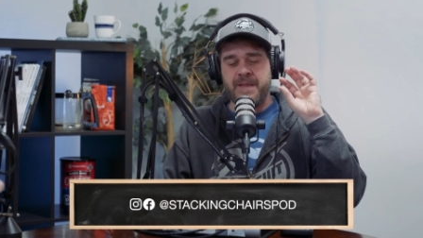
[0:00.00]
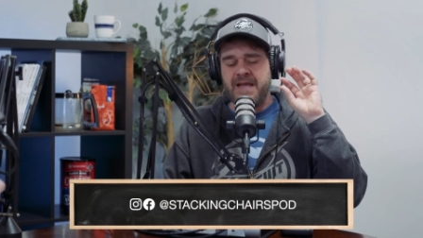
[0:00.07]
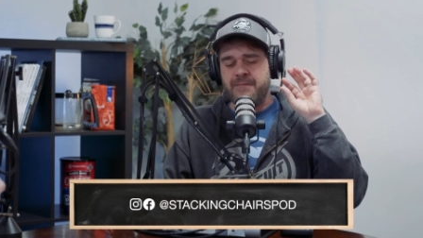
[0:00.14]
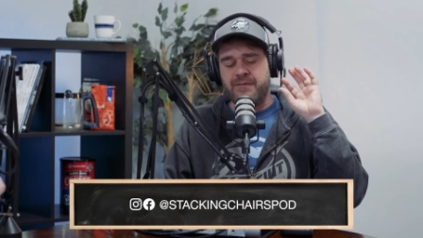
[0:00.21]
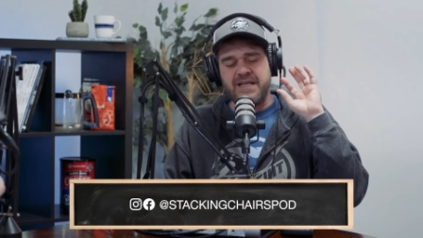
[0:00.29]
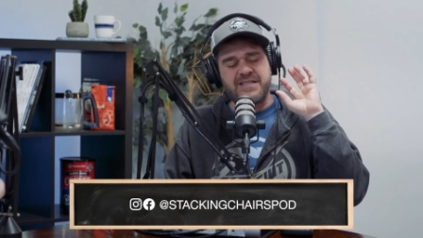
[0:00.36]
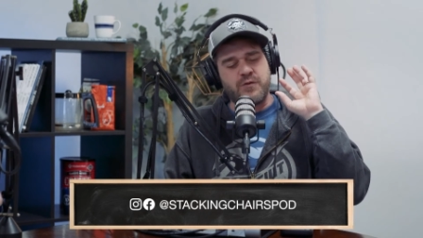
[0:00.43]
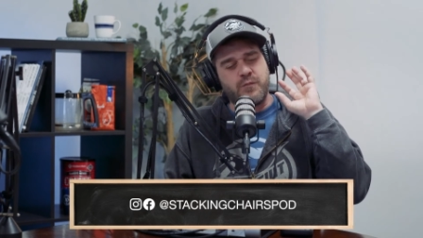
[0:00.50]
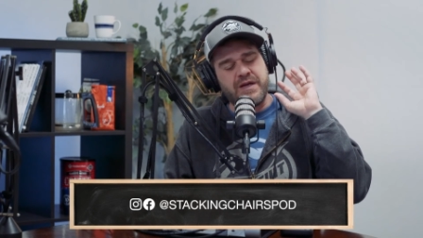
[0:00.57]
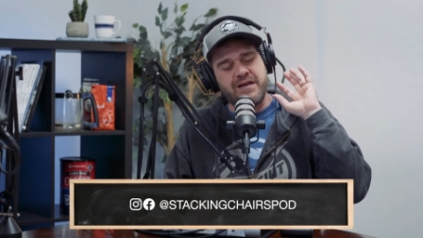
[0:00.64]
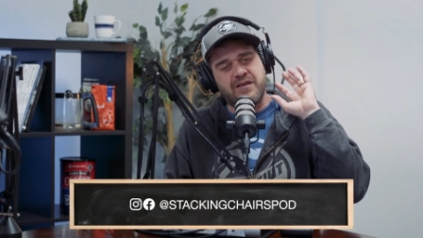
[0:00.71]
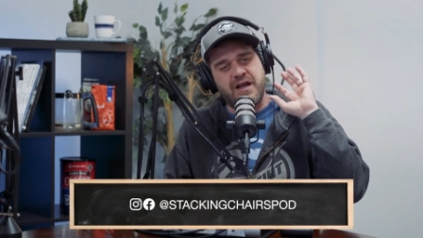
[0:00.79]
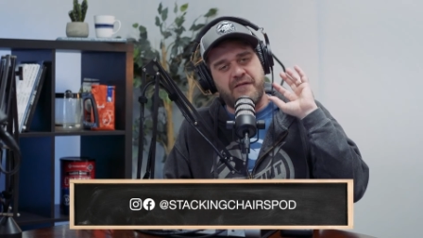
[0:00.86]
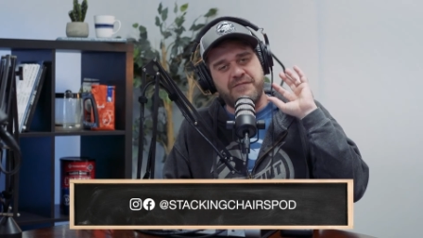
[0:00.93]
Listen,
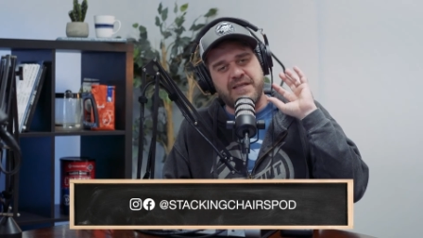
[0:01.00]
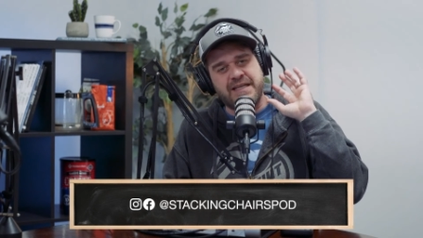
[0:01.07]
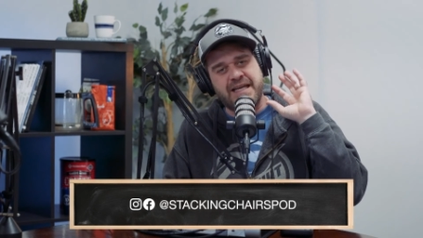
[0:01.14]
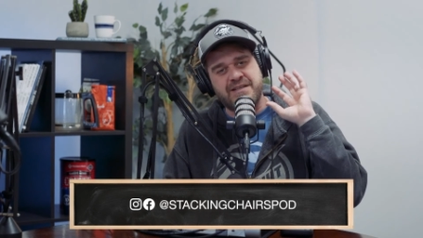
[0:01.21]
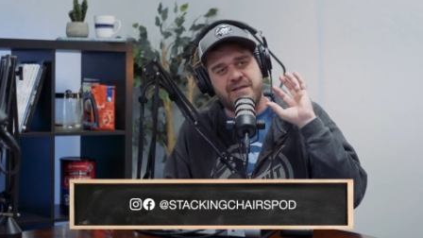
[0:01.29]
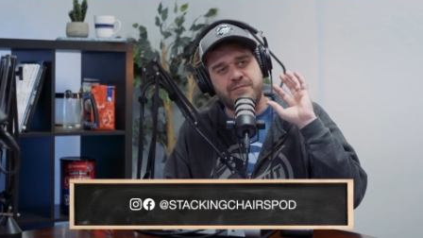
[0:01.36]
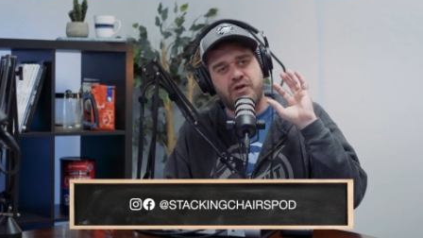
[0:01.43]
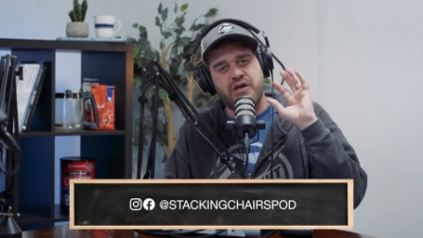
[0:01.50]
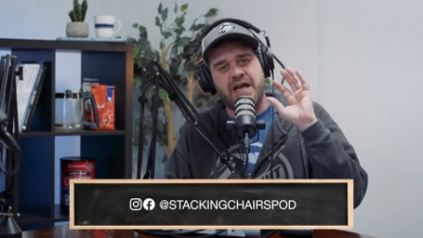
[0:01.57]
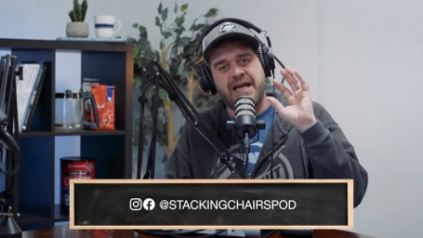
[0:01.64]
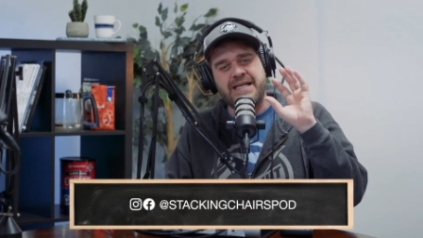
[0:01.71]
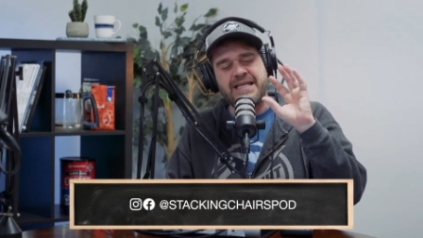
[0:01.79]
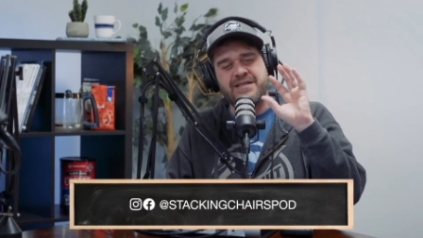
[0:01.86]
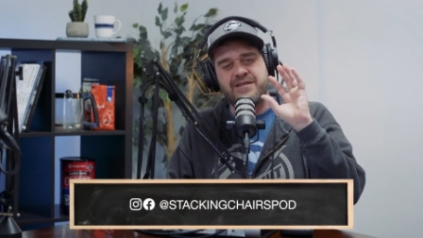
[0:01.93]
we'd love to get some good
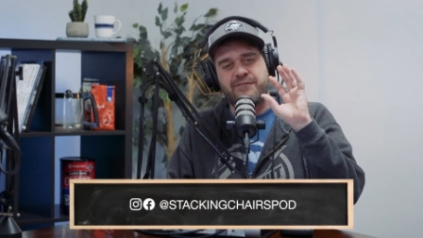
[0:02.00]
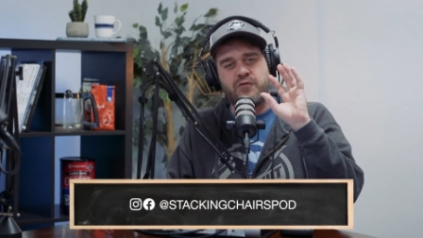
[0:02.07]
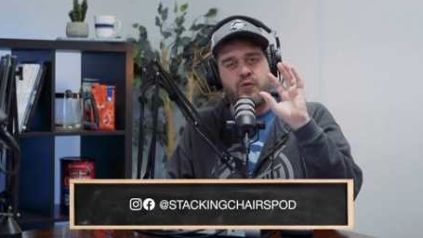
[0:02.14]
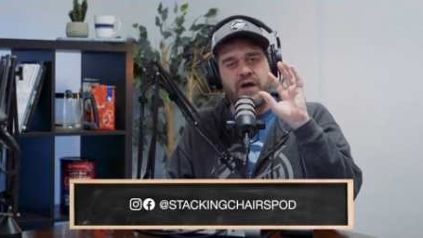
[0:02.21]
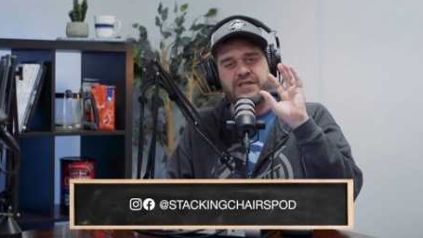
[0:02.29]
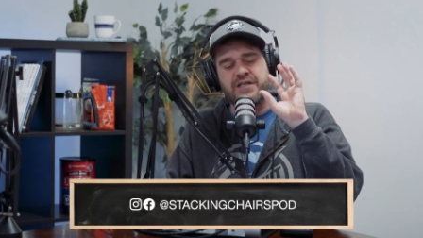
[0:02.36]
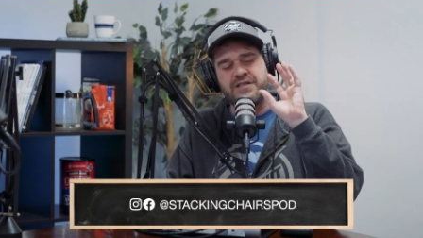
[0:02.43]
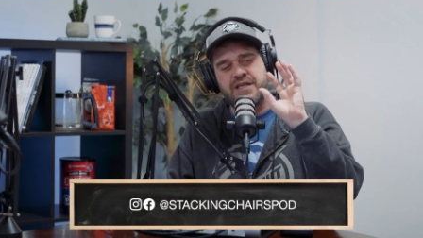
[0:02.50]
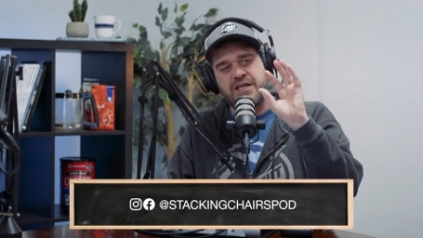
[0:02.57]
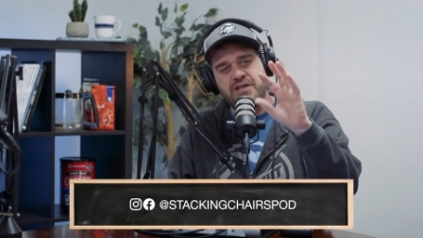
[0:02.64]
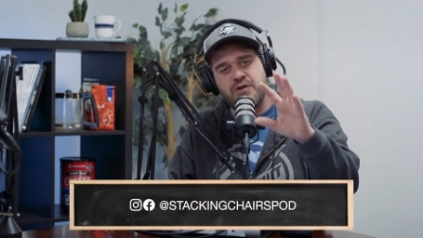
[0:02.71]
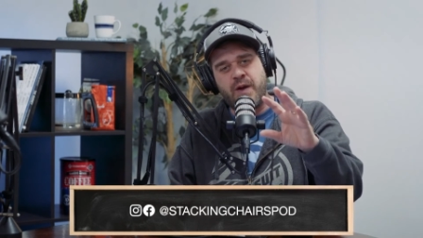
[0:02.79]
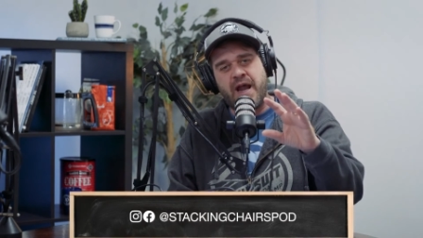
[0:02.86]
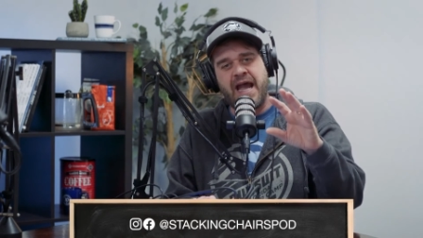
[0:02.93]
ideas of questions that
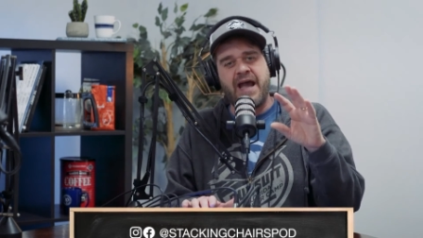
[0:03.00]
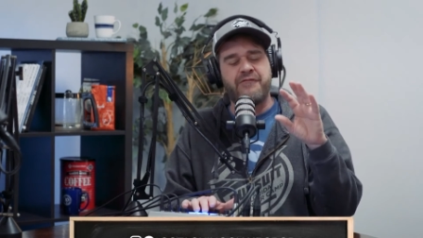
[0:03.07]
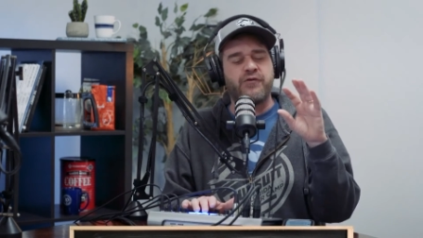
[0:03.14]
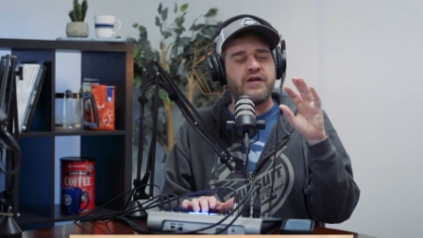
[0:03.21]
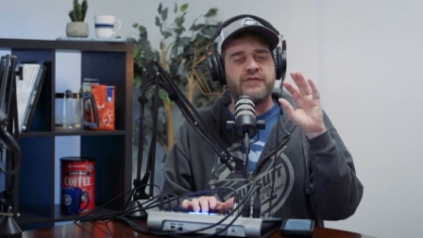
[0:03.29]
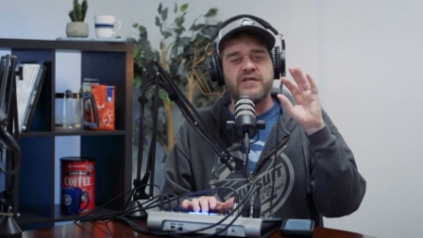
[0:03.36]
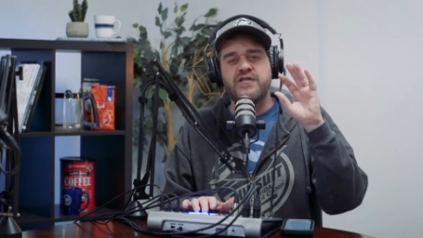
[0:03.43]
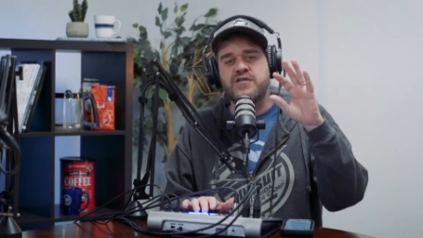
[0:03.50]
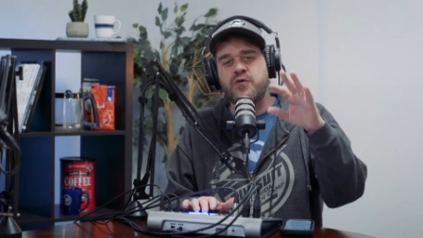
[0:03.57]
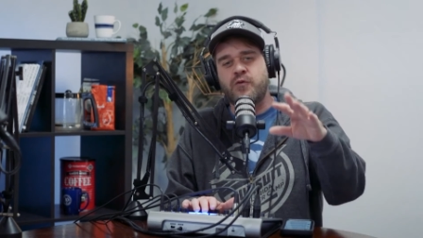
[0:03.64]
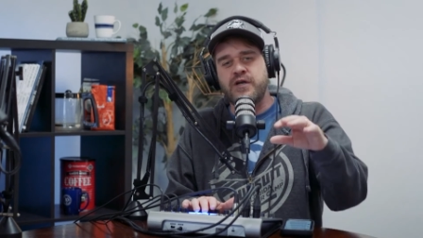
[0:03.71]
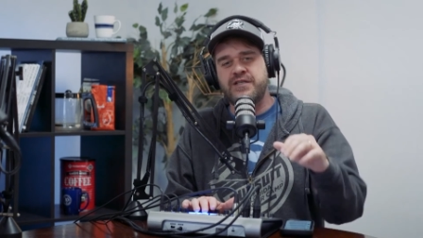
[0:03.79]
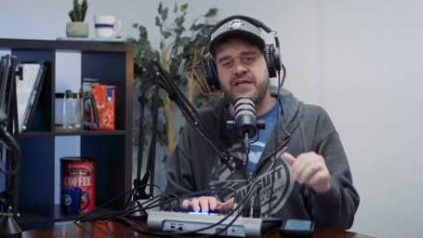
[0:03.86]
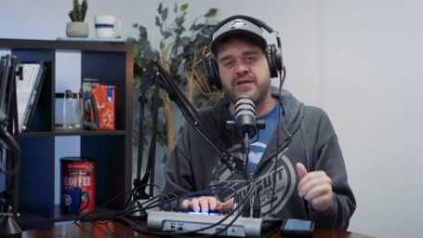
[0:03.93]
you have or even
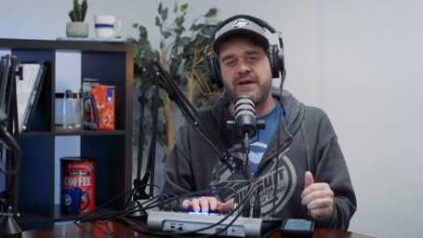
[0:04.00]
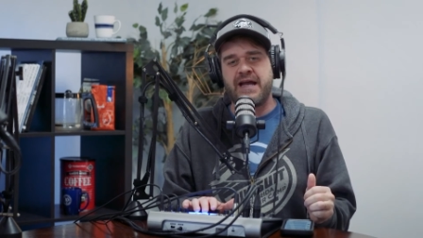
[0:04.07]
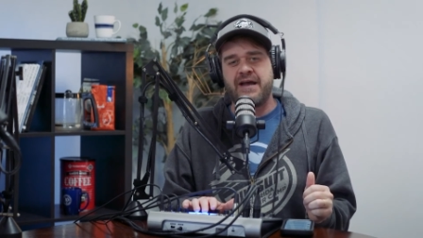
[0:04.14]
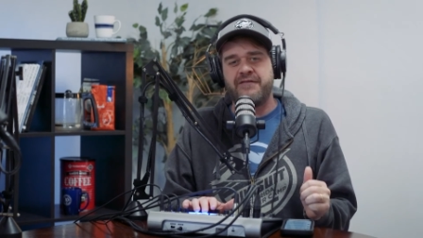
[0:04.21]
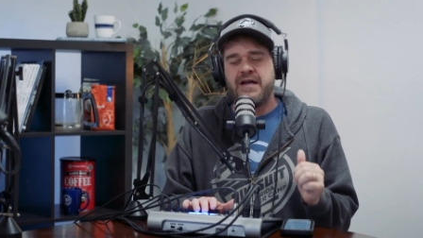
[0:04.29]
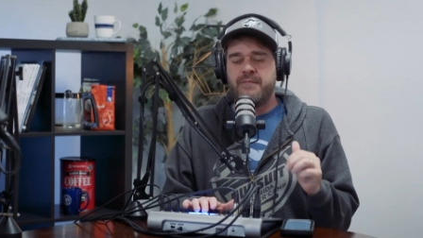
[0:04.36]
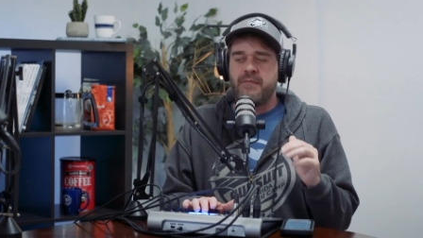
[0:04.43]
stories that you have.